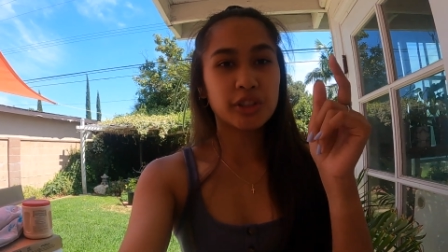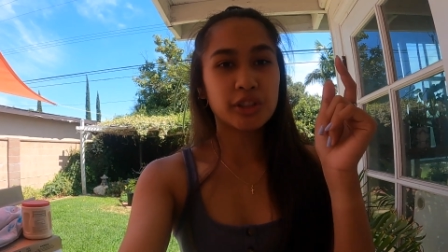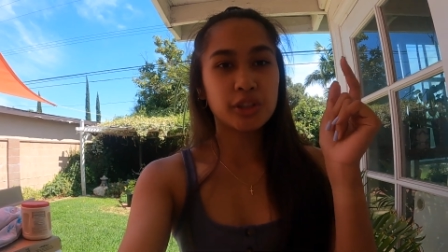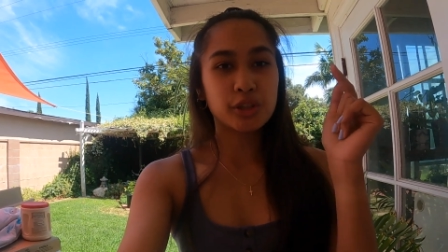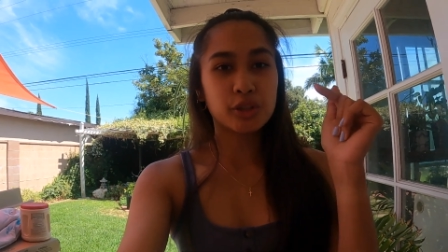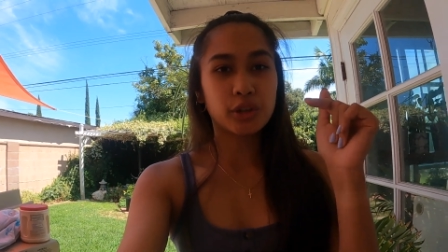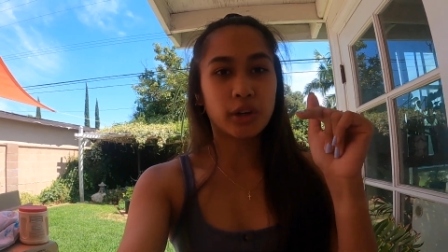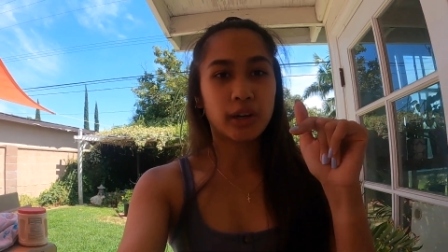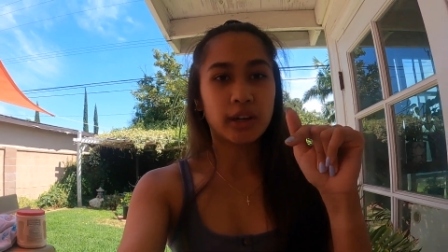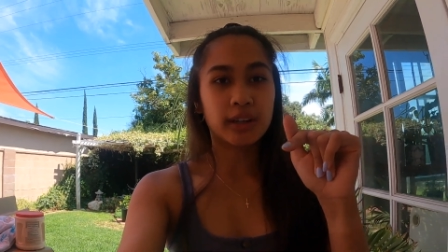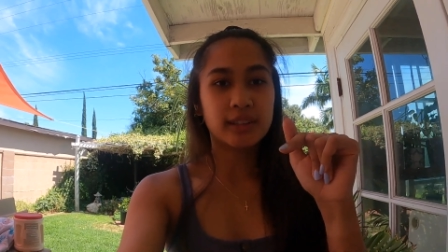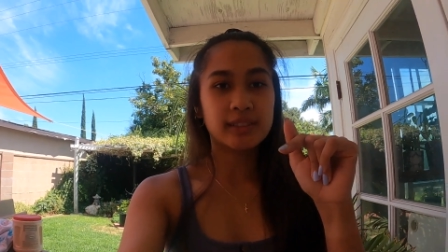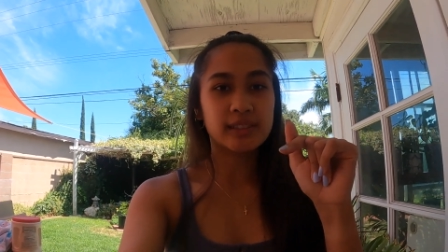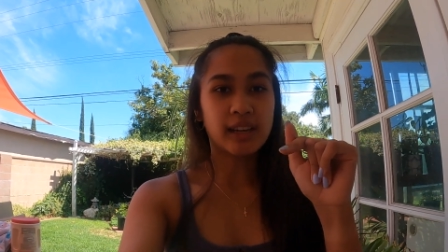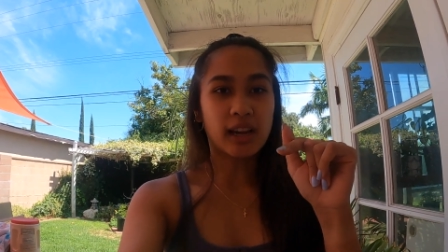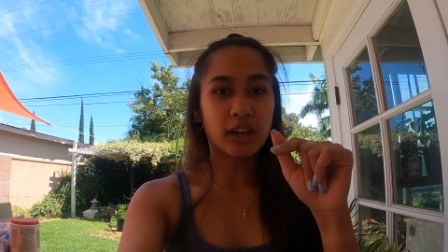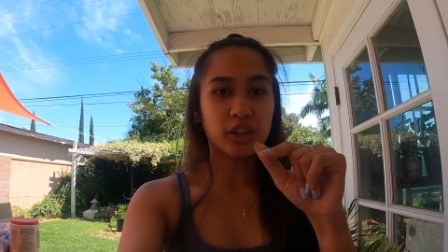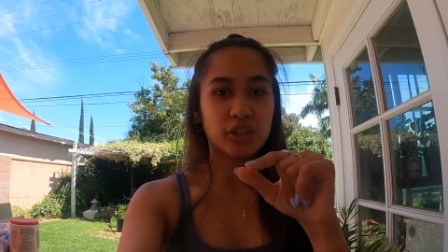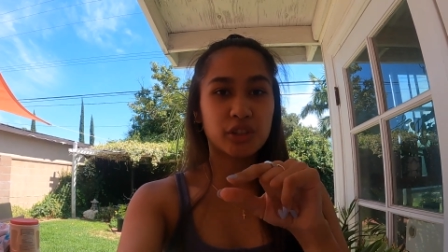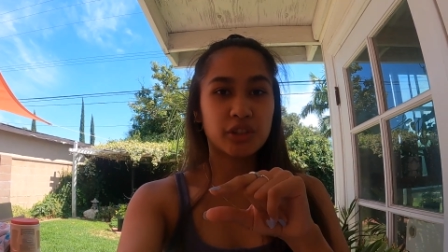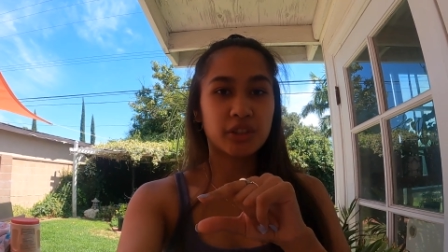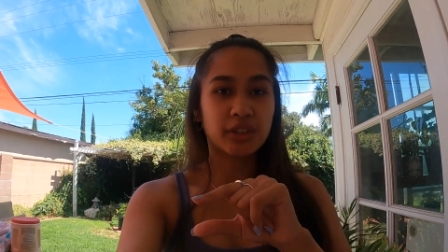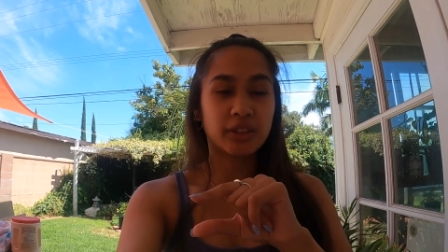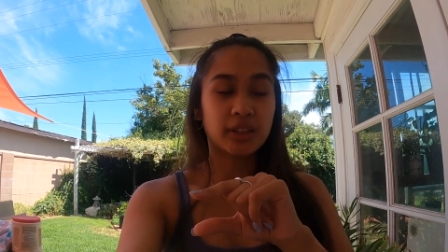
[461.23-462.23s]
and dryer is
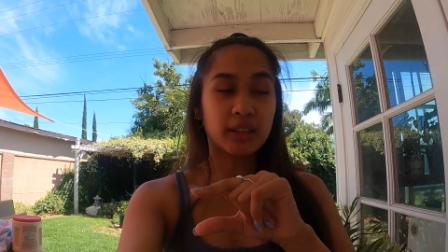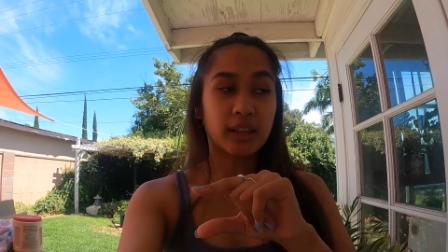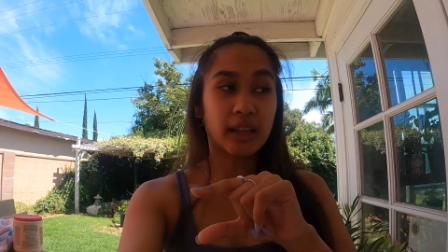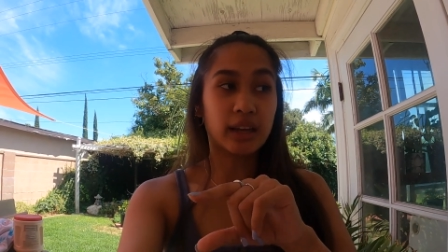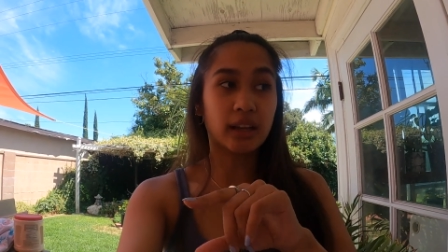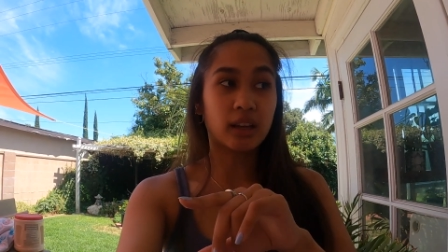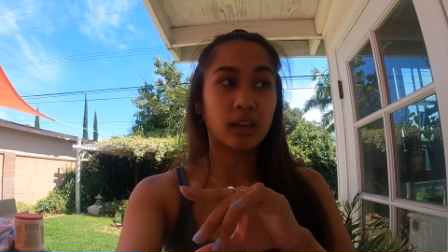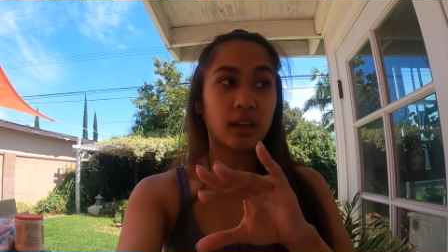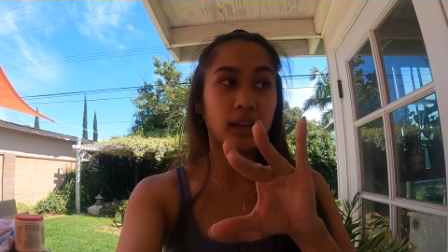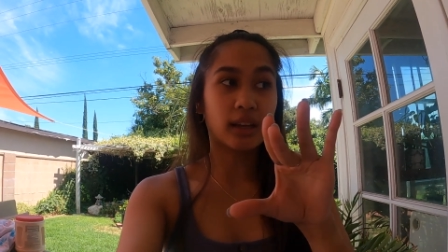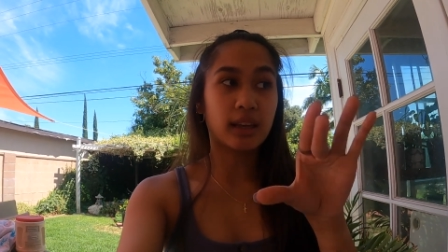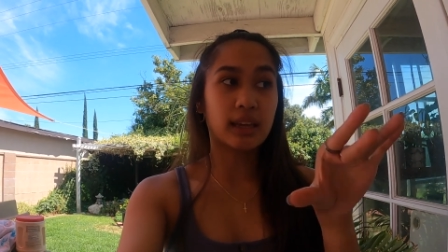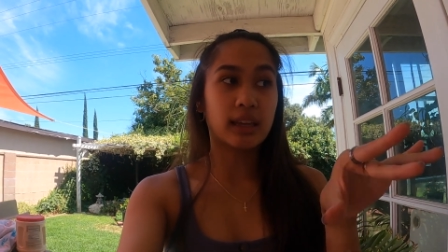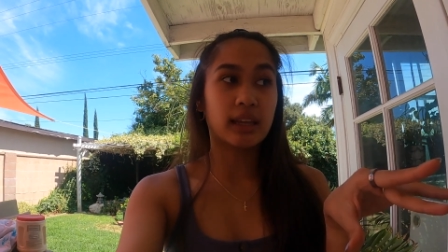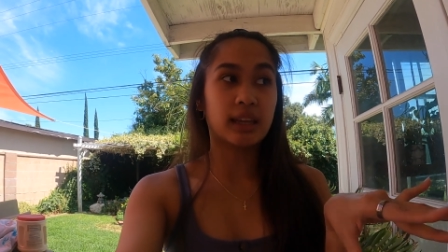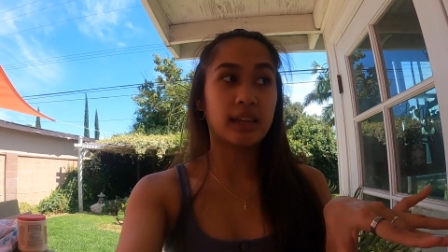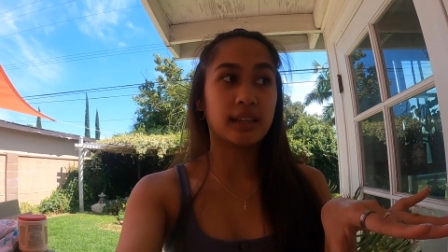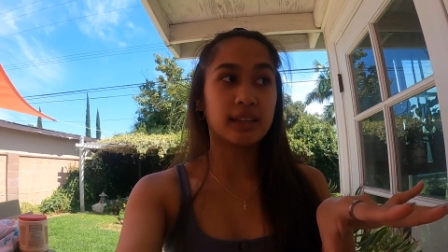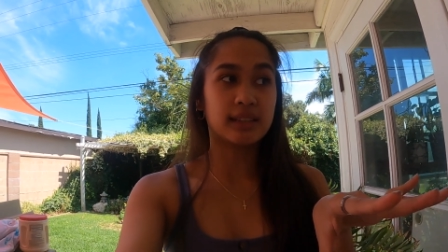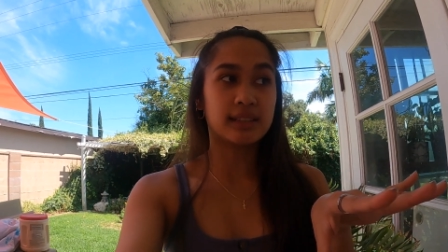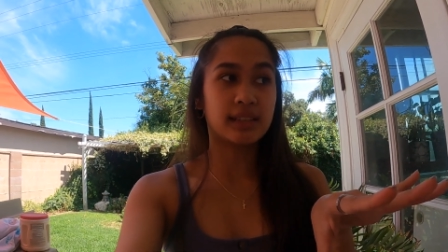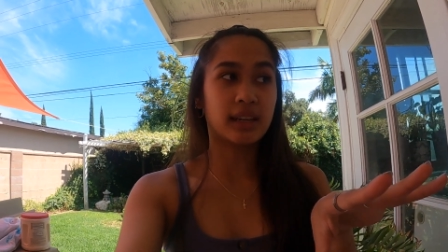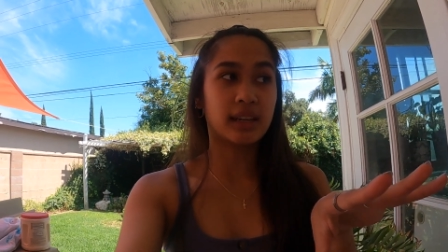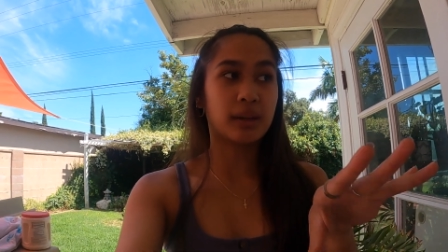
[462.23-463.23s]
actually like in
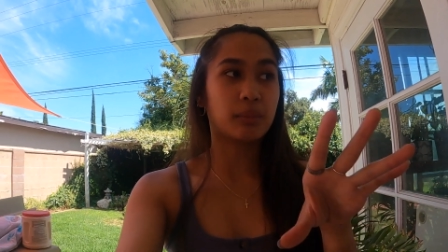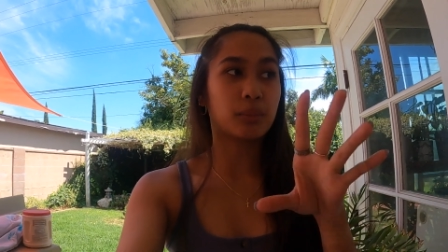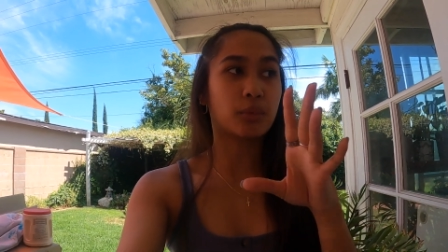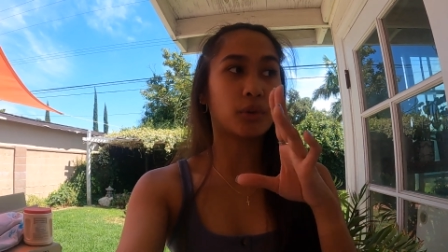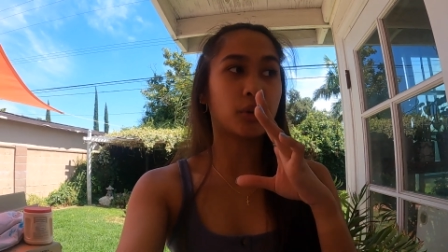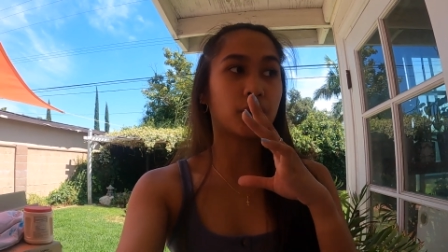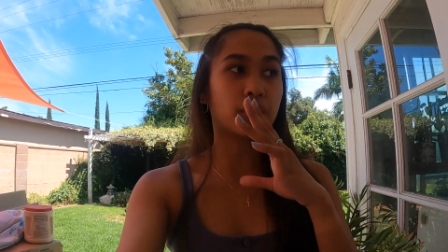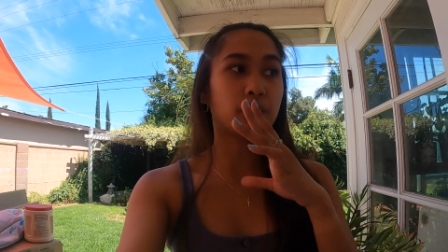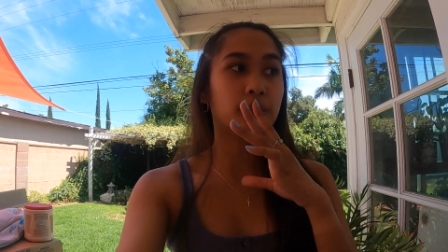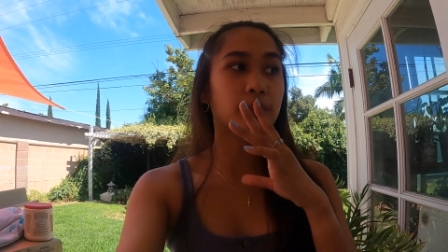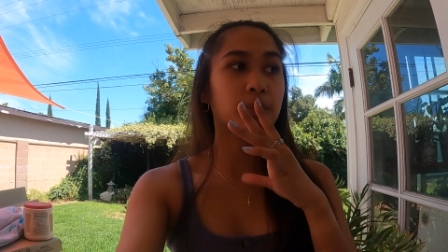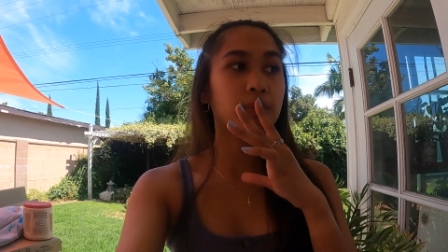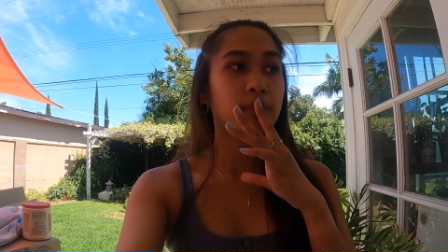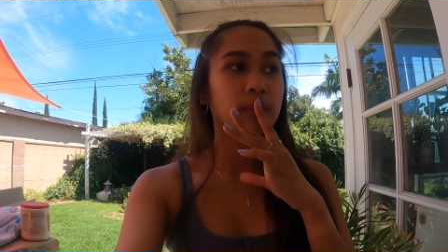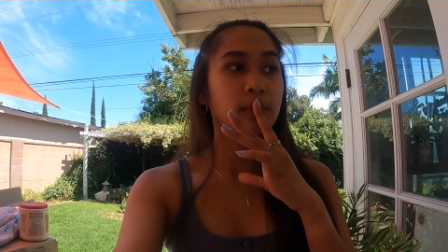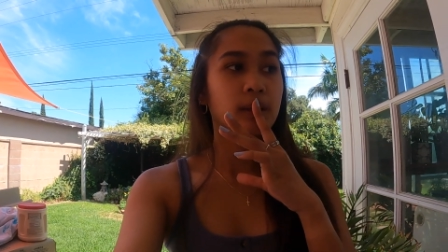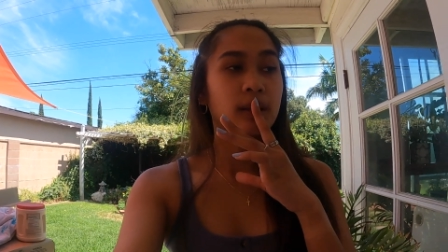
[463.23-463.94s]
the same room